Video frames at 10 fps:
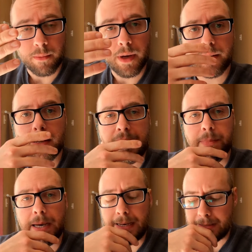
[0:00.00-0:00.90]
with my tea
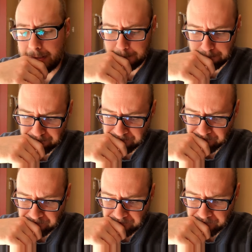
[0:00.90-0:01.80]
bath,
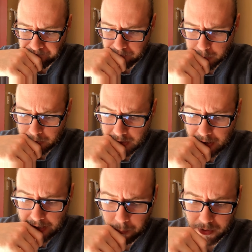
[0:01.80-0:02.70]

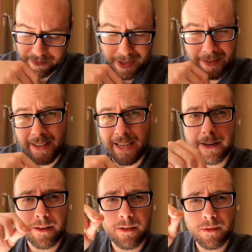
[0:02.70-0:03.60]
I would have done
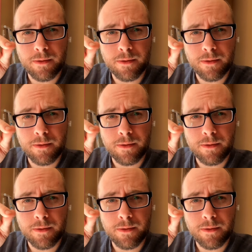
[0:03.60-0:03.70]
that